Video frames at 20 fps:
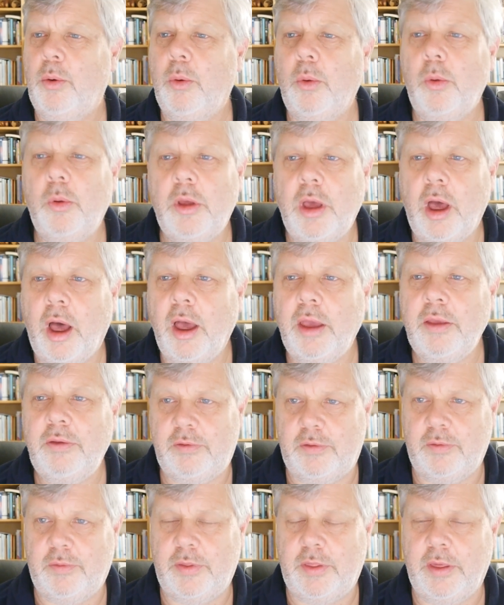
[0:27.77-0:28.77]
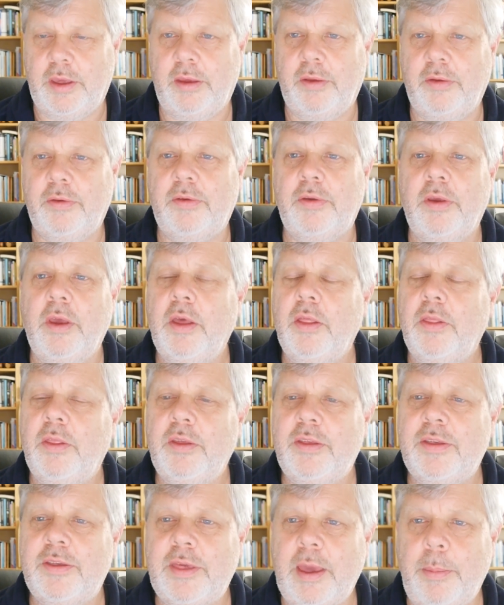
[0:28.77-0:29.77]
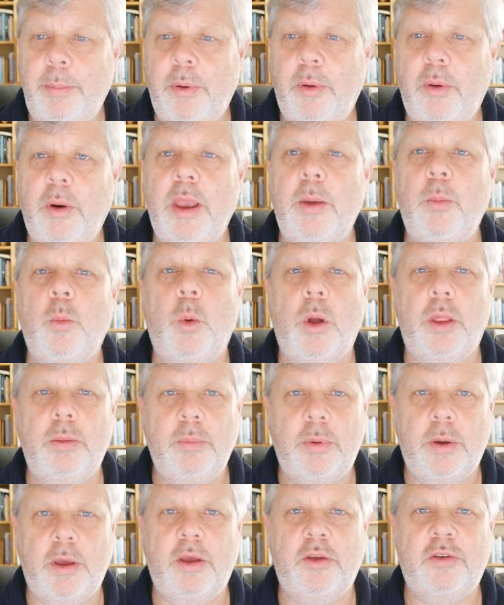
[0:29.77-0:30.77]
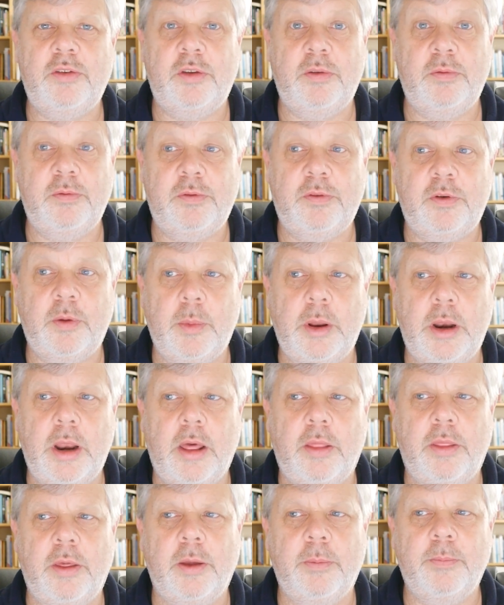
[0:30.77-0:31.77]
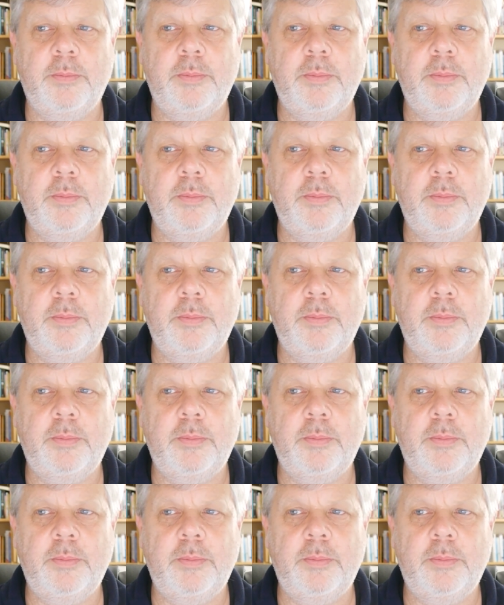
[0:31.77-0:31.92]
all kinds of things that separate one person from another.